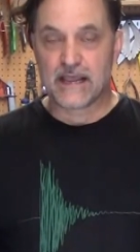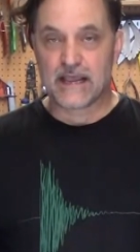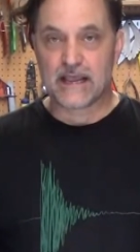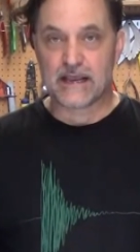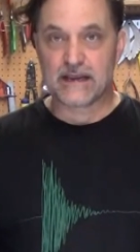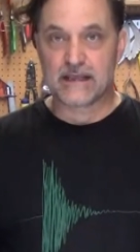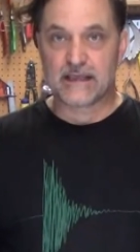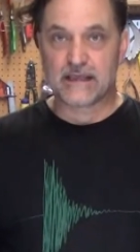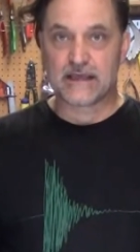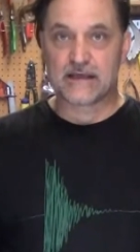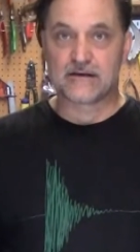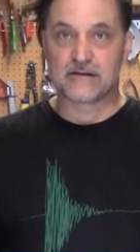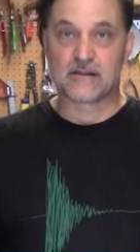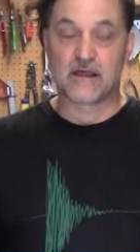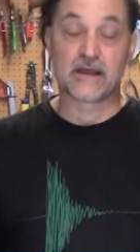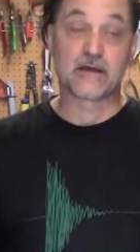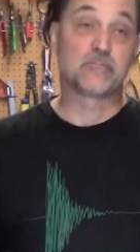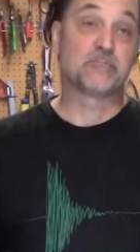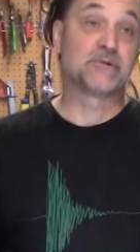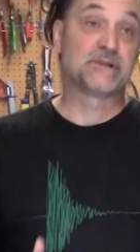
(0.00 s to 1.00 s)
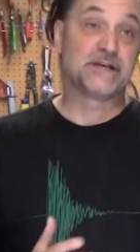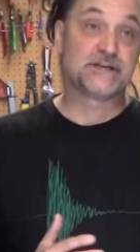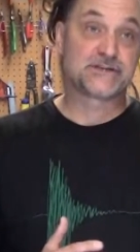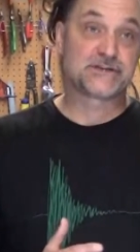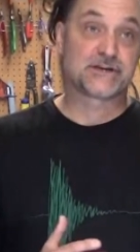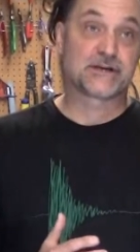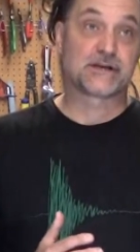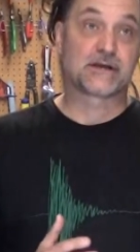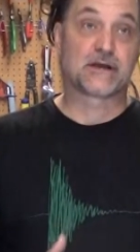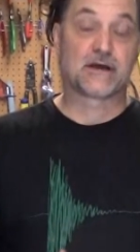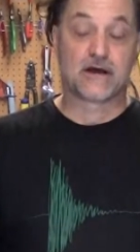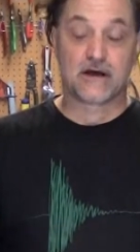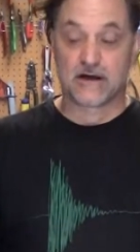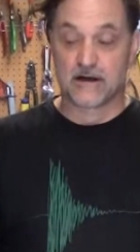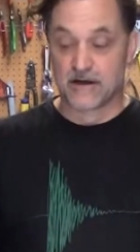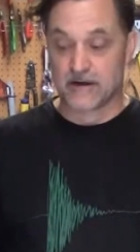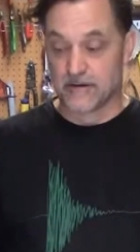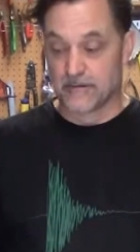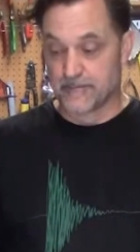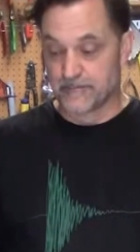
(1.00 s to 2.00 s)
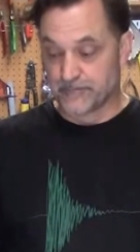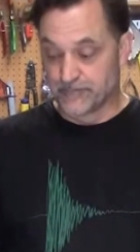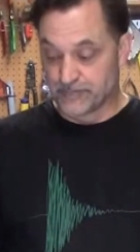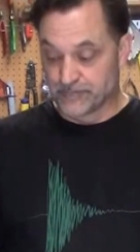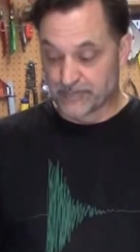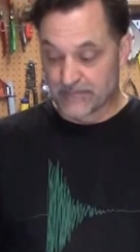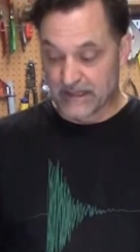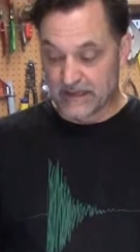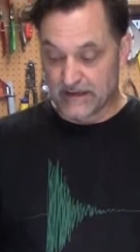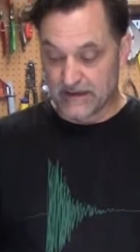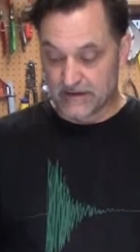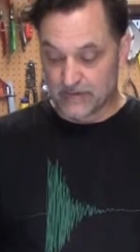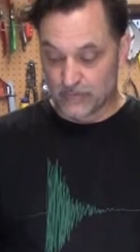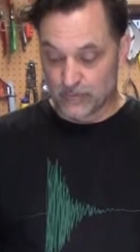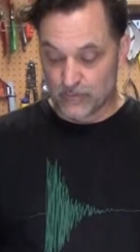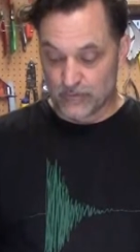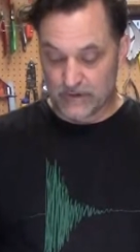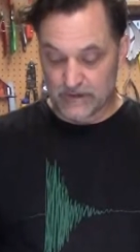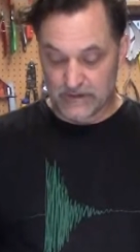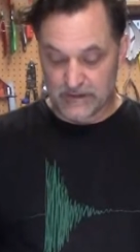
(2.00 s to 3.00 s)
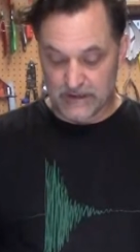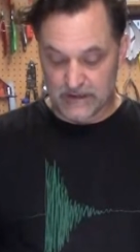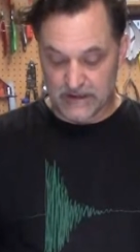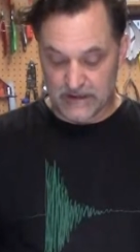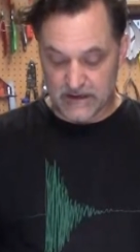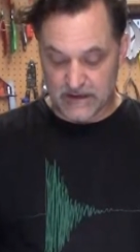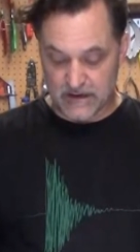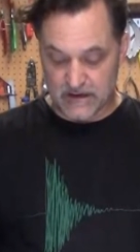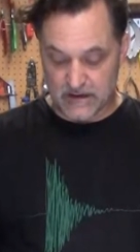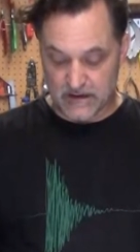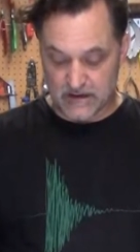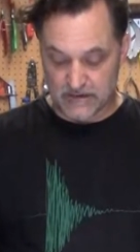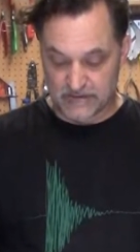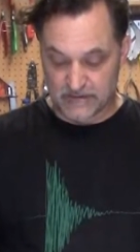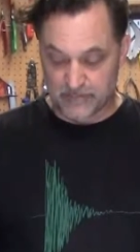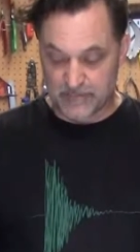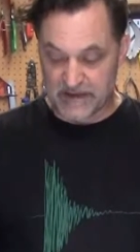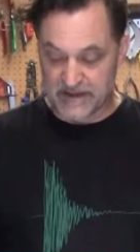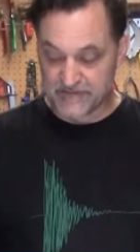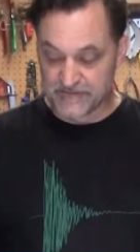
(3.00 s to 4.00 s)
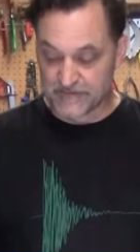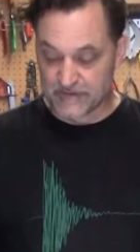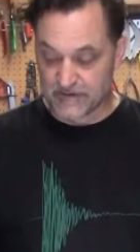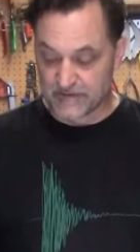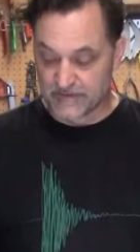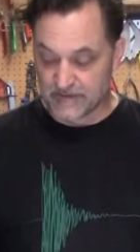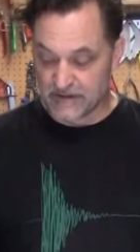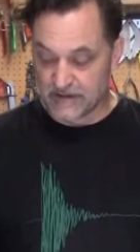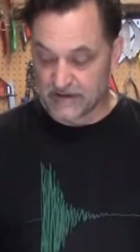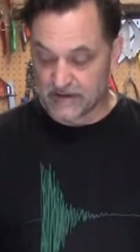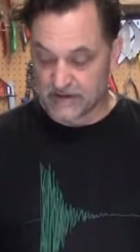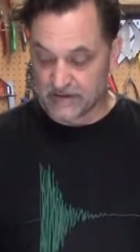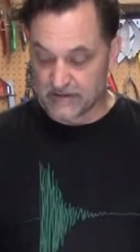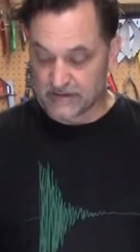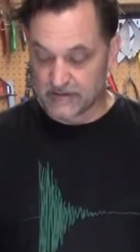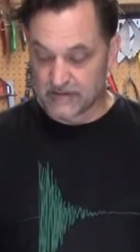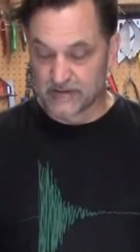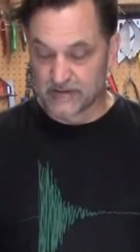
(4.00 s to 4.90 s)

And again, like bleaching, it really depends on the